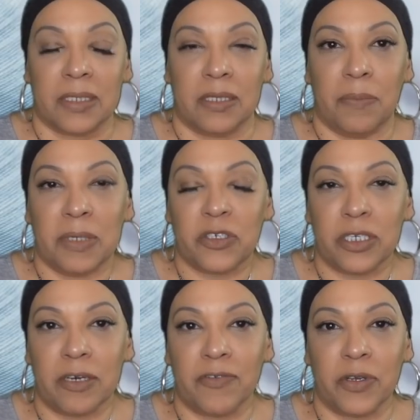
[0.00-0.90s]

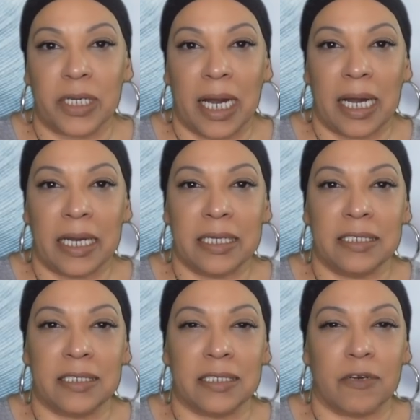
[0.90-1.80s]
of your
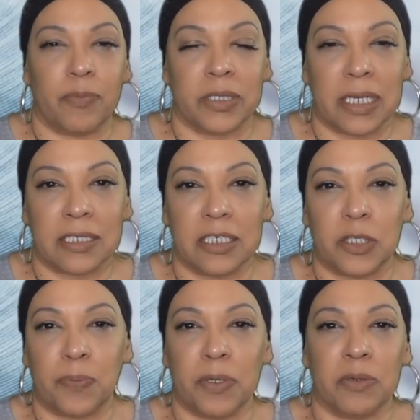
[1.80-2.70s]
guides, of protecting
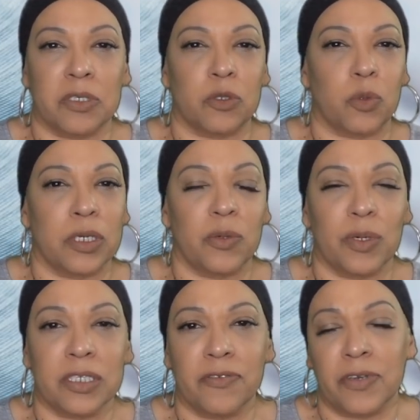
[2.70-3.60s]
spirits, the
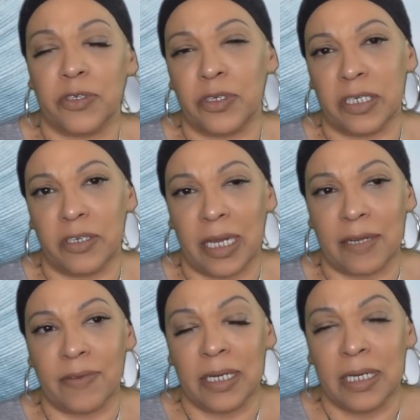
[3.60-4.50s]
21 division in your life.